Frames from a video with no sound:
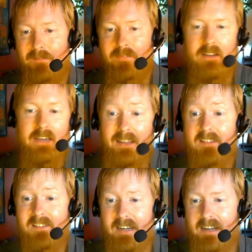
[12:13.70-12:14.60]
in
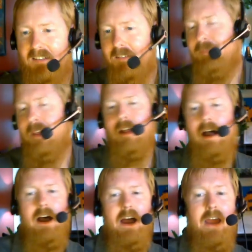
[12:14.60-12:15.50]
6.
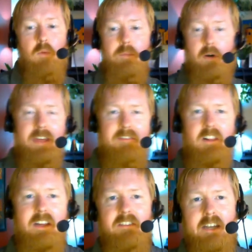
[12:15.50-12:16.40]
And we both have
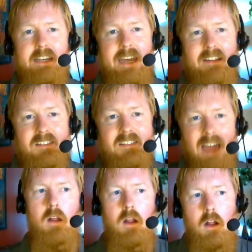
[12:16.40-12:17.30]
Cleveland in
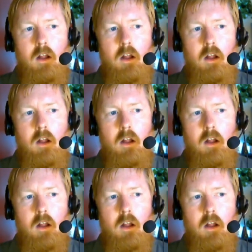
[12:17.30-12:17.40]
7.